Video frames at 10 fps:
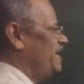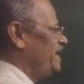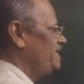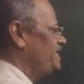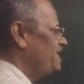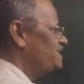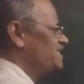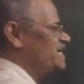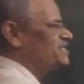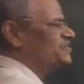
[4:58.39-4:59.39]
And
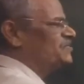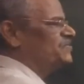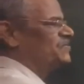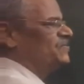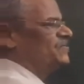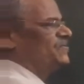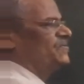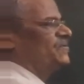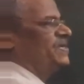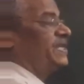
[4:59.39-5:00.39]
this ratio
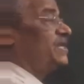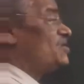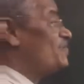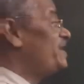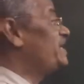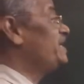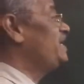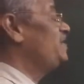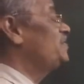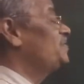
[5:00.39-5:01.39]

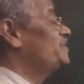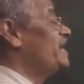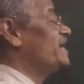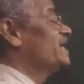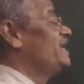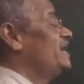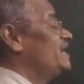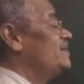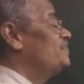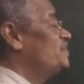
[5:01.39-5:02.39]
Trigonometry, you know that
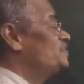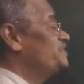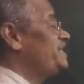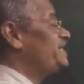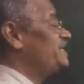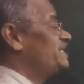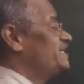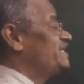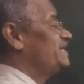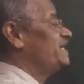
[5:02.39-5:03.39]
opposite
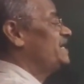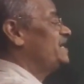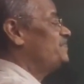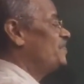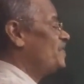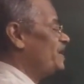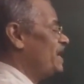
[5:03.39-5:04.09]
upon